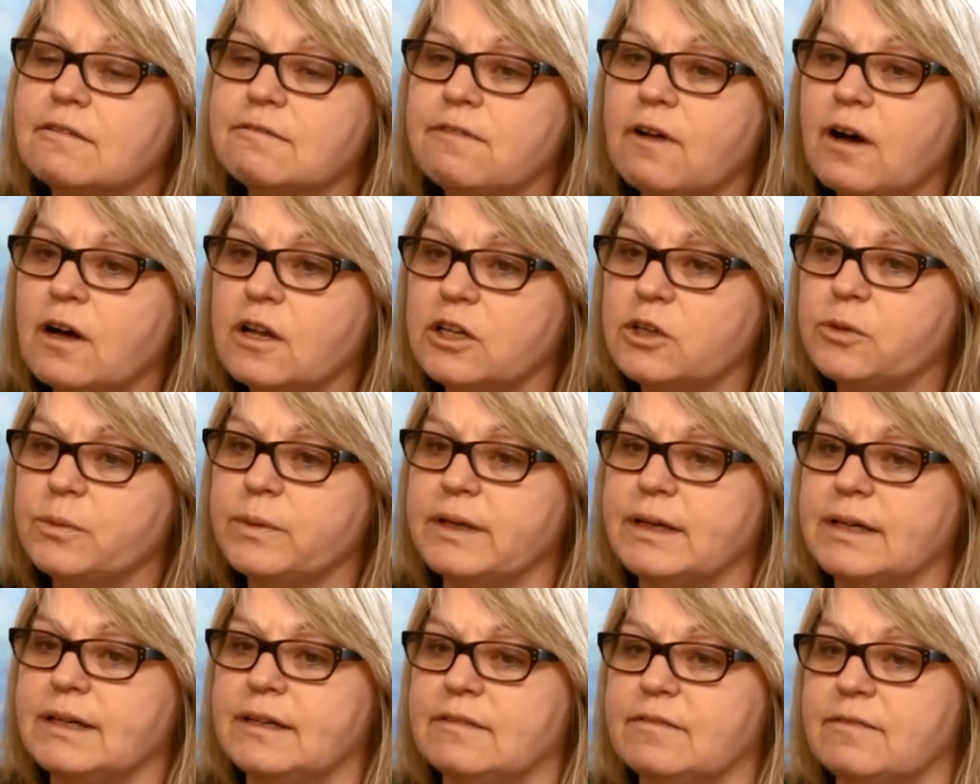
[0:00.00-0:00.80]

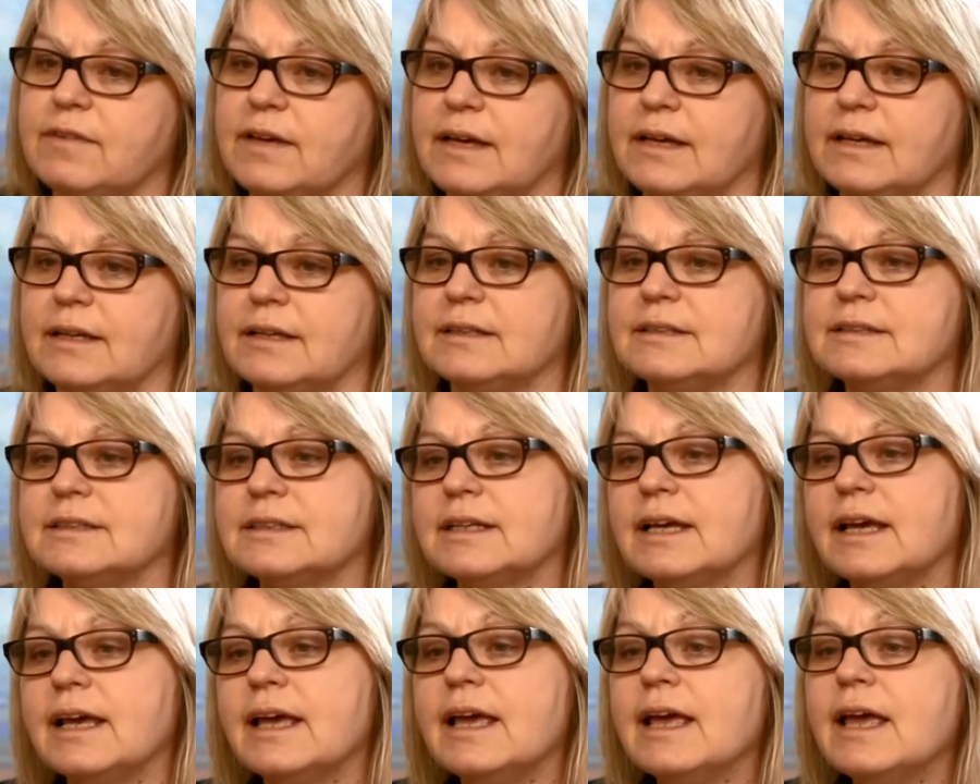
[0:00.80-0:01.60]
following an
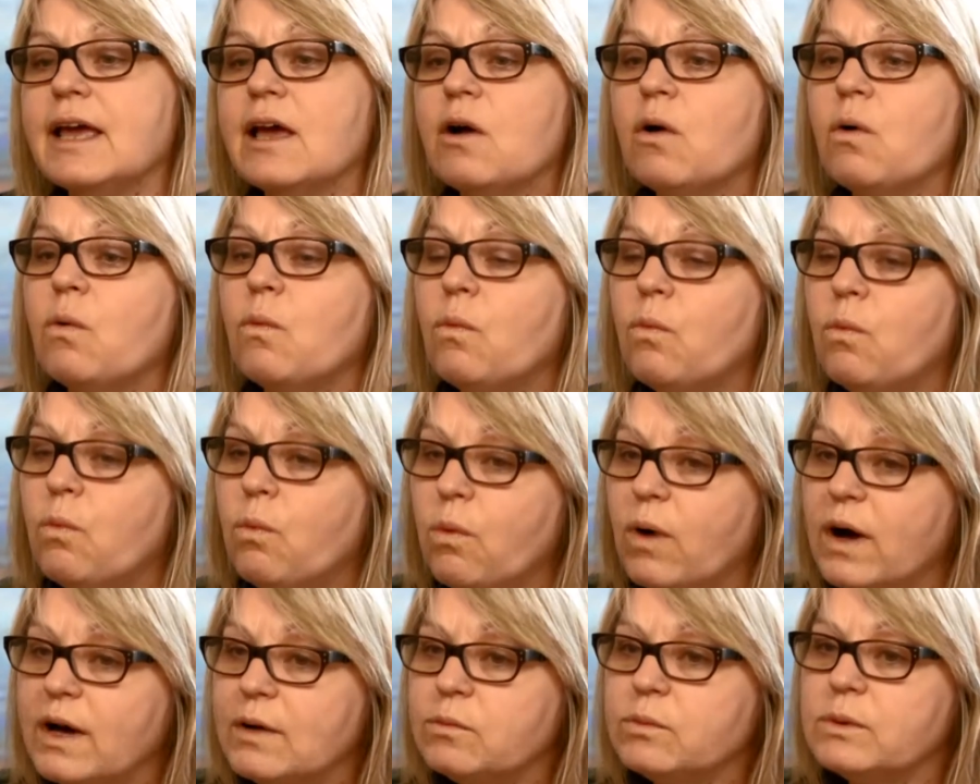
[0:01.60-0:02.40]
event.
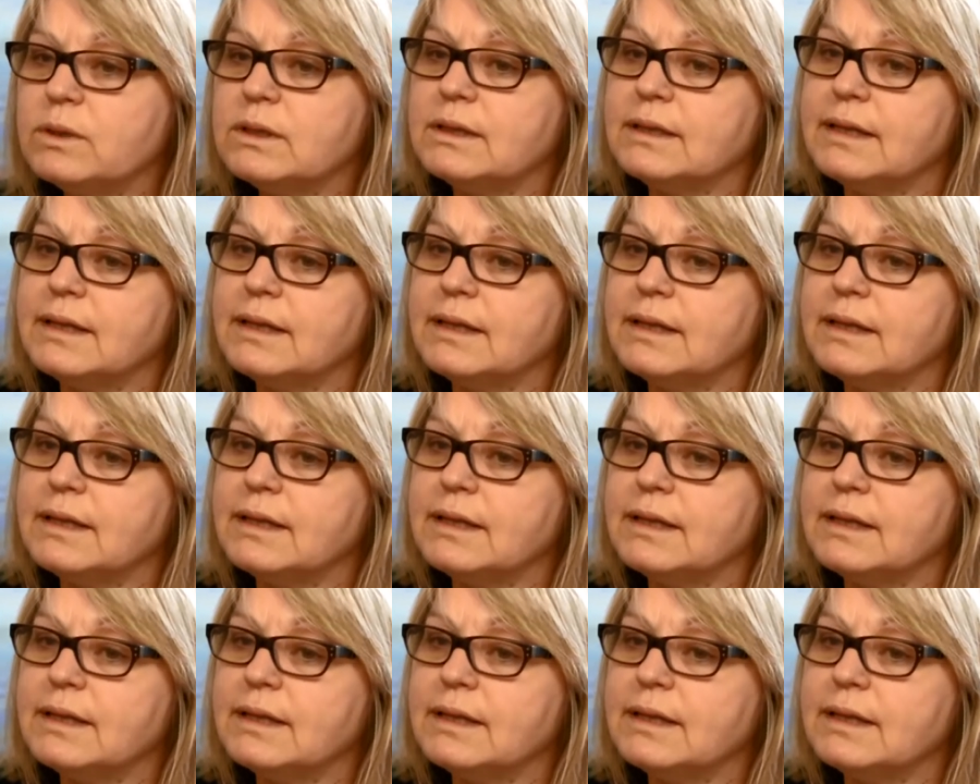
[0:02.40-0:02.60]
What will